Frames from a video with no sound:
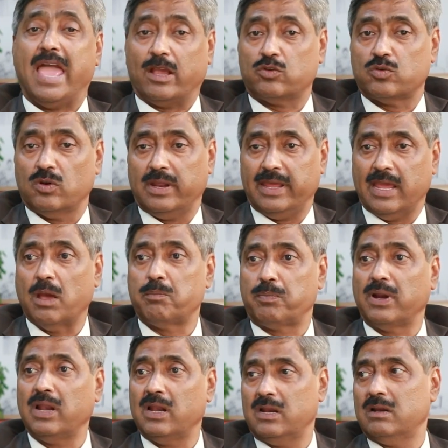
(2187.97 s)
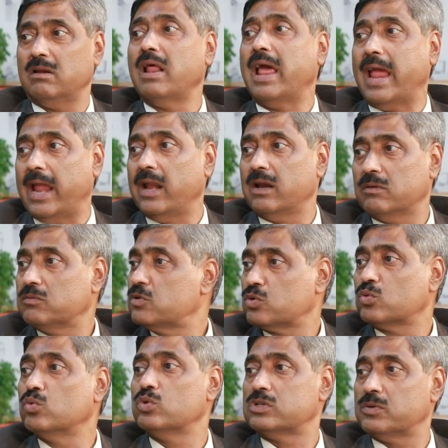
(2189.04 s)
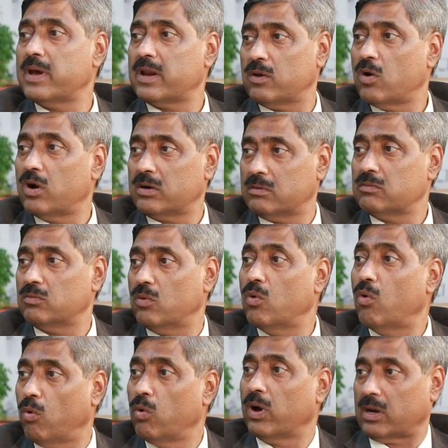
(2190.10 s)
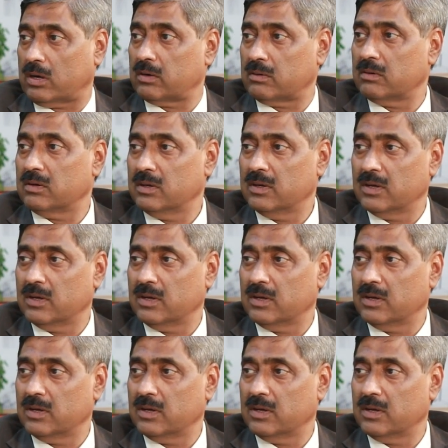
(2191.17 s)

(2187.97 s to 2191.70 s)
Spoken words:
actually April end schools were not over.